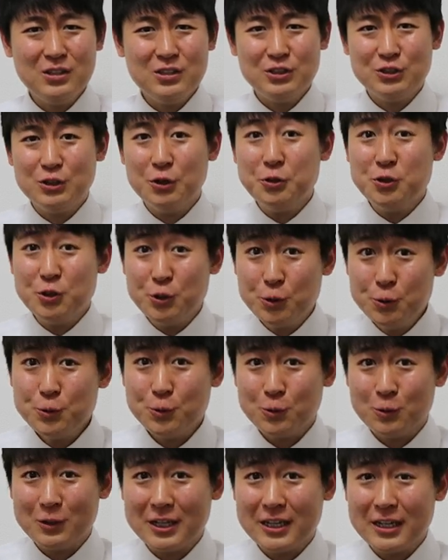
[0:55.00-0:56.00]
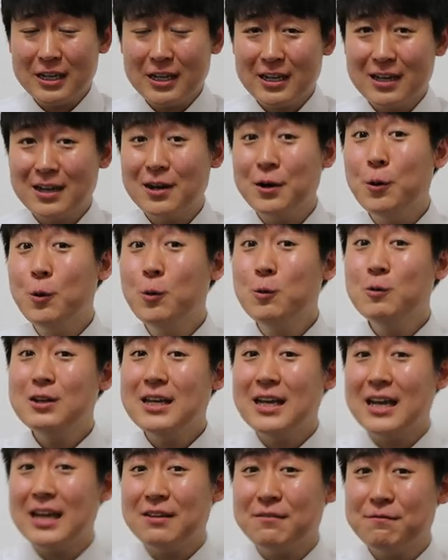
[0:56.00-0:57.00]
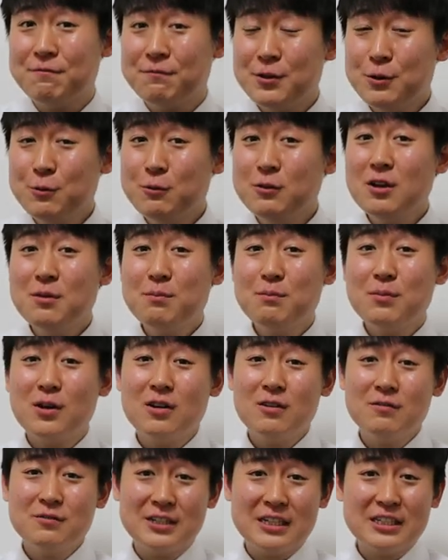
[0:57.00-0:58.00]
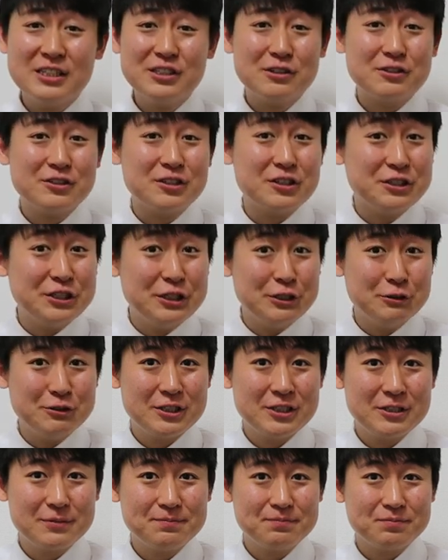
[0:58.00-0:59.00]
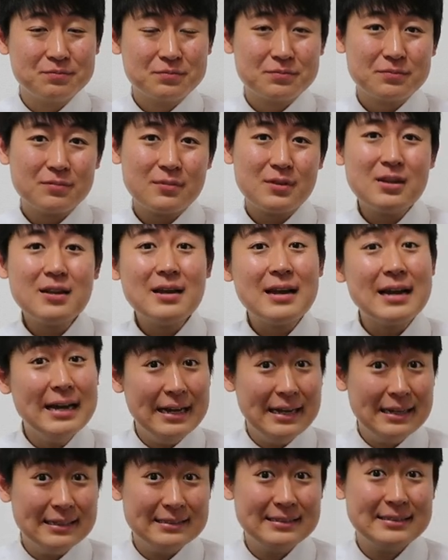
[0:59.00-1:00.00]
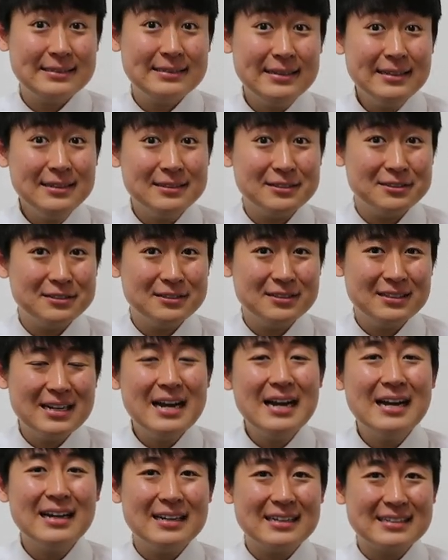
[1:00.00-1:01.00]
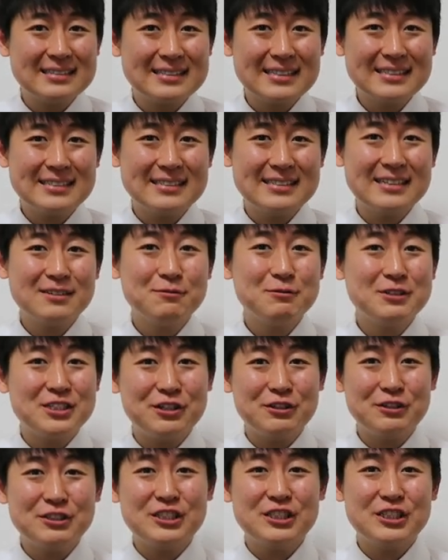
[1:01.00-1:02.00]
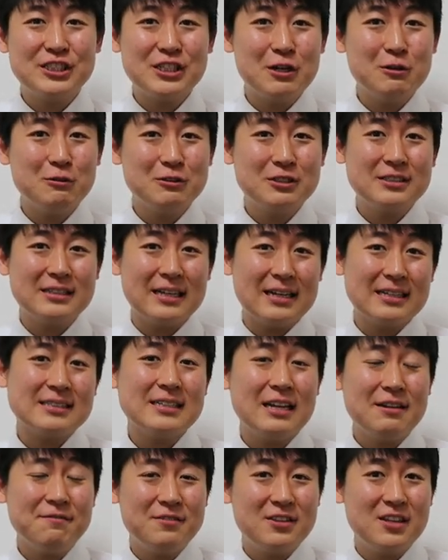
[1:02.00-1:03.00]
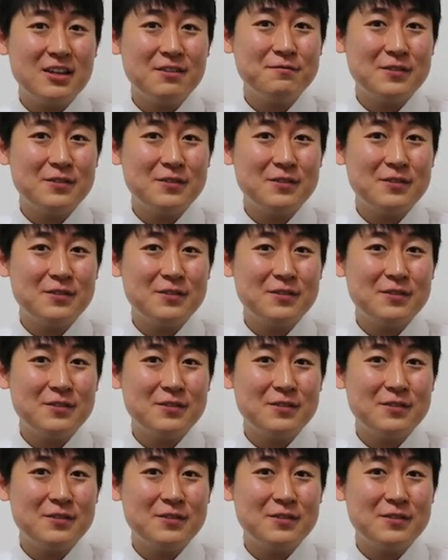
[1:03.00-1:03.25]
So usually, only a few number of sensors are used. And still, existing research shows that safety